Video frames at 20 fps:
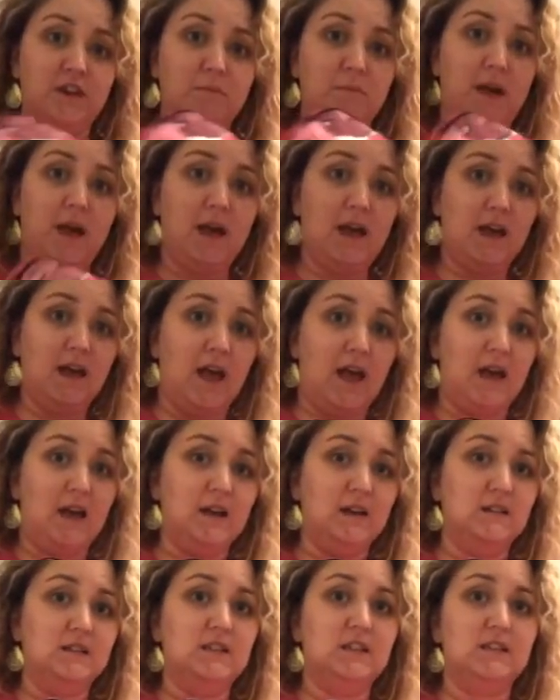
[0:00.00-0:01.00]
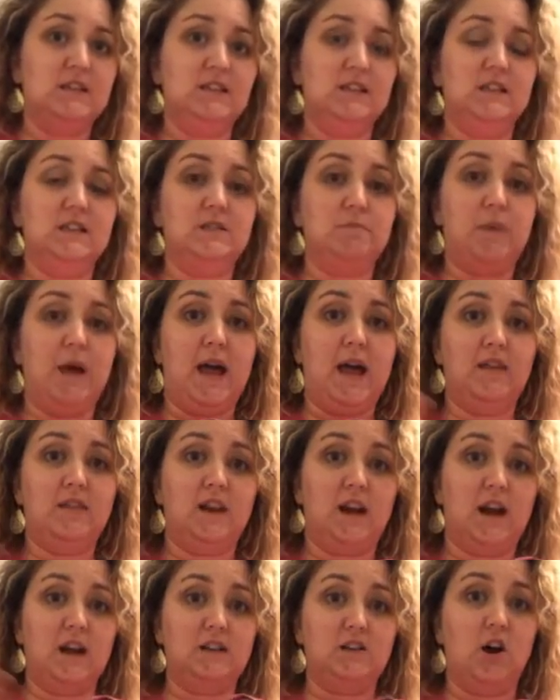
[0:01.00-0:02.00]
bag, and this is the bag that
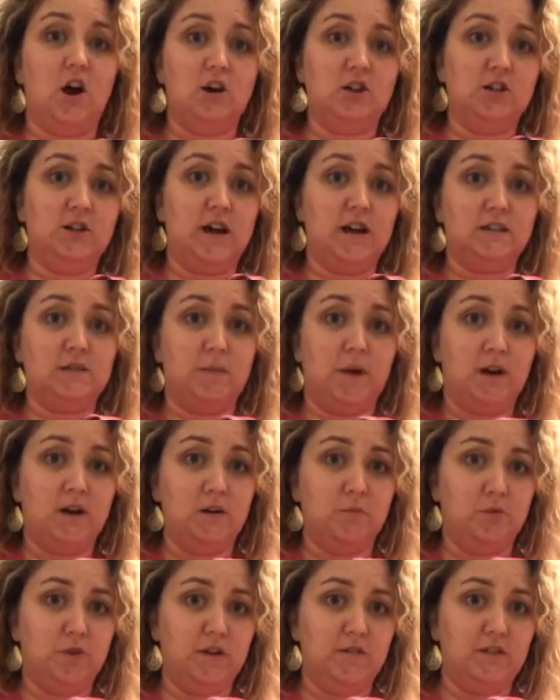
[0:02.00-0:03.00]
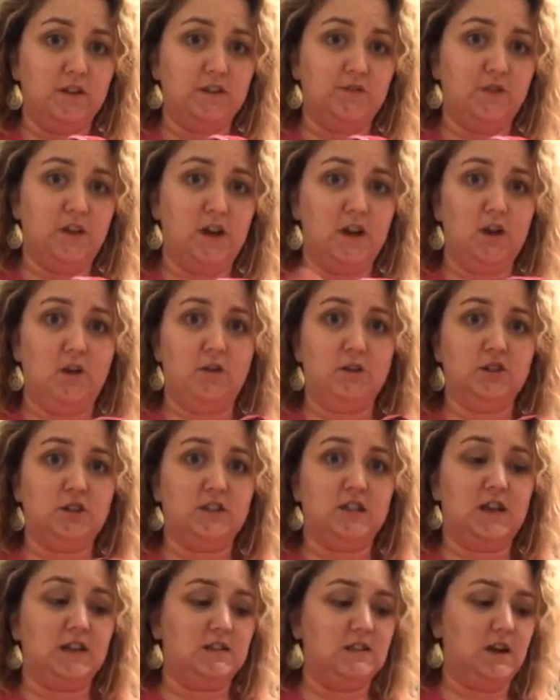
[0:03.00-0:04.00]
I talked to you guys about in a previous video. It
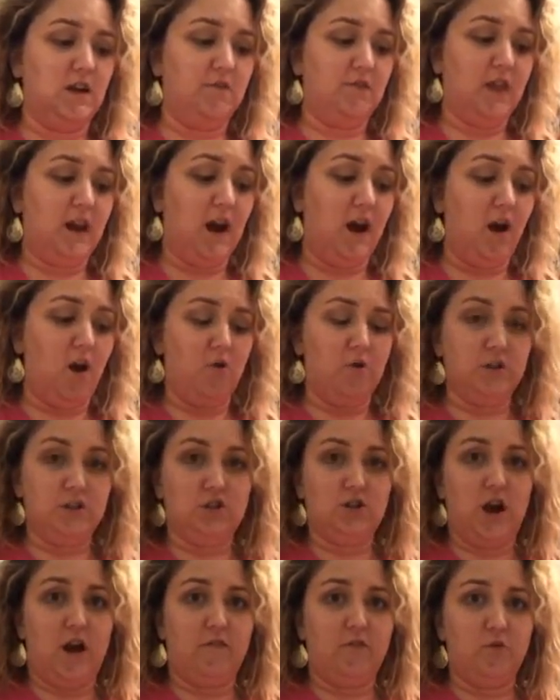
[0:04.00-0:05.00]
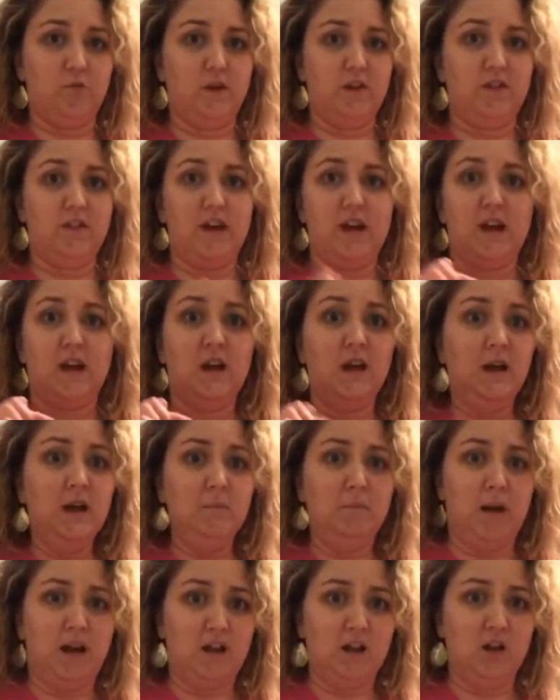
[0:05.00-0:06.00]
just has stuff that I always travel with, like
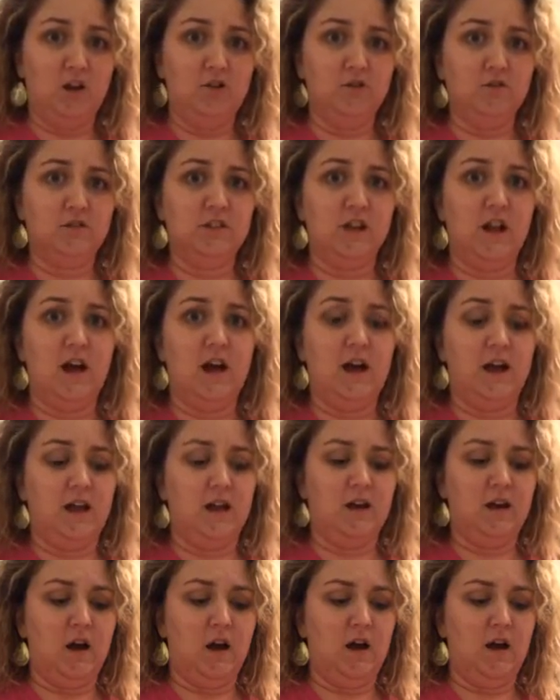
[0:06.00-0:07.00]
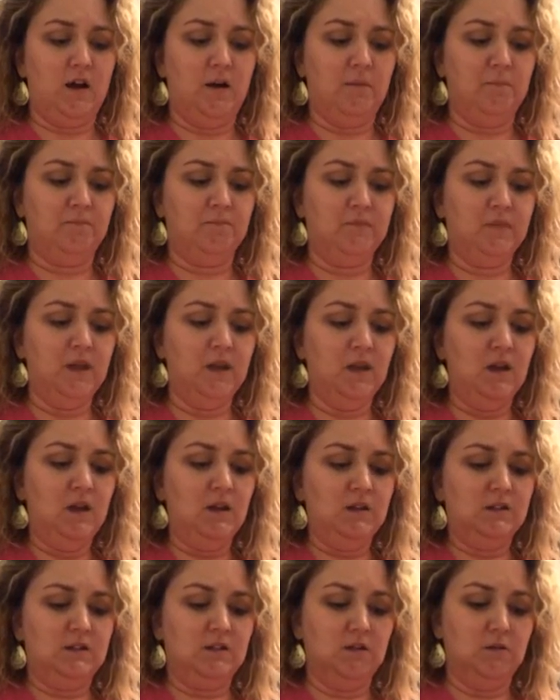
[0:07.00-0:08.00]
my clothesline, um,
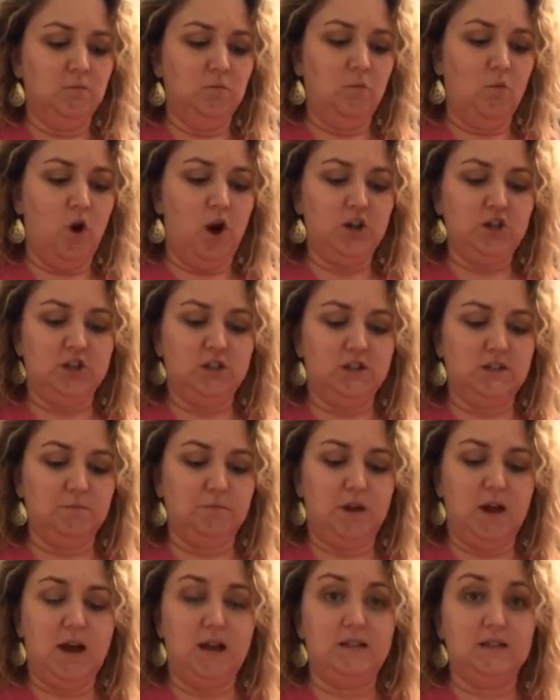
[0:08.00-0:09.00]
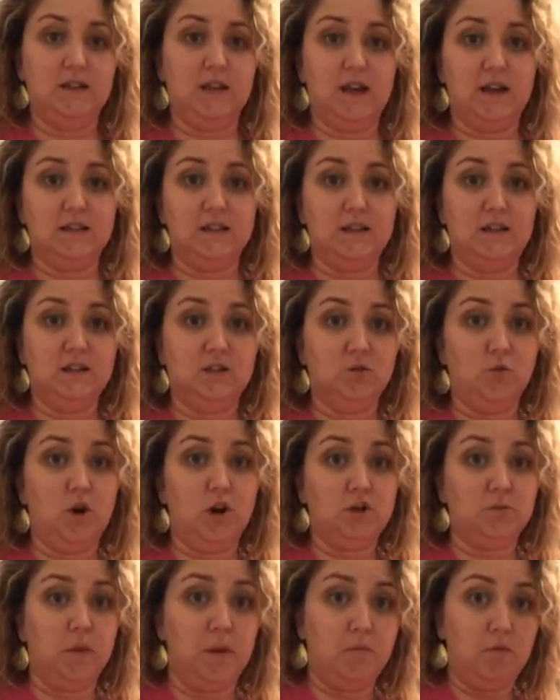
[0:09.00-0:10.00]
some washing supplies in case I need to
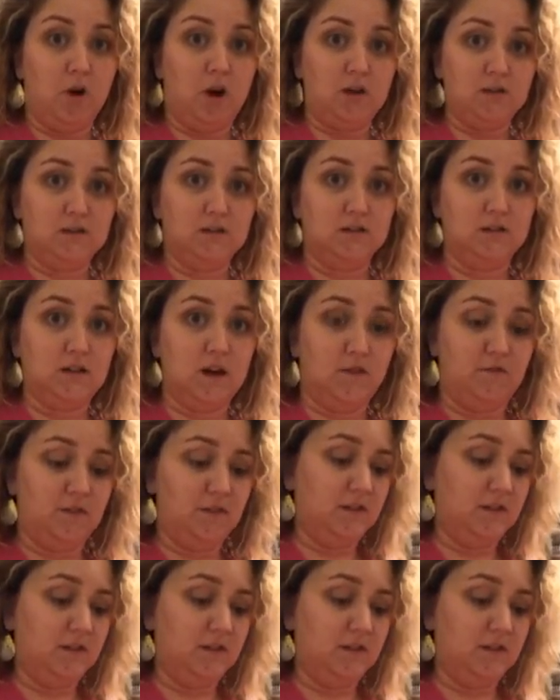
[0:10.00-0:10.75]
wash my bras and stuff in the